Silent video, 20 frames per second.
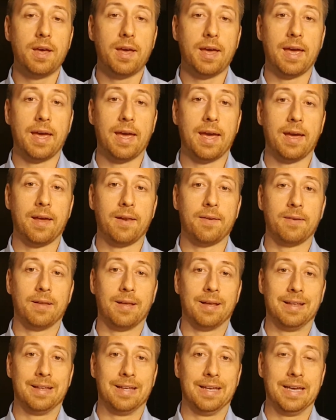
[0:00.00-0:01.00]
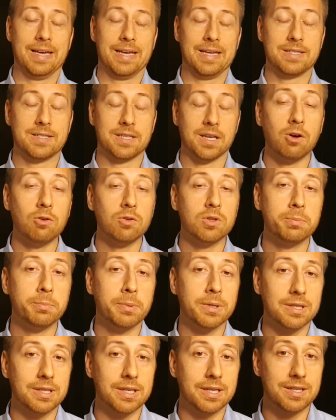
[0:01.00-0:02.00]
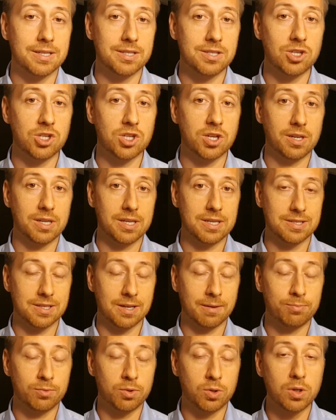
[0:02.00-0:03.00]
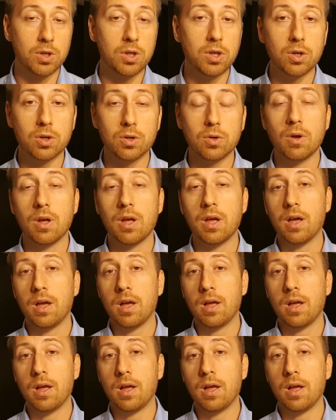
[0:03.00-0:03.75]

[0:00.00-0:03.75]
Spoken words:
And it's ultimately a decision is up to you